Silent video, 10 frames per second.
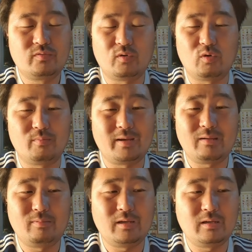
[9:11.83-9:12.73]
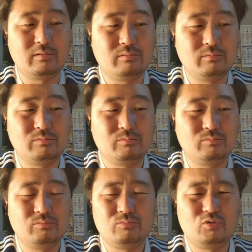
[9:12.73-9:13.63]
for maybe
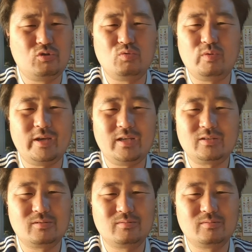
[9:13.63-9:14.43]
2 weeks,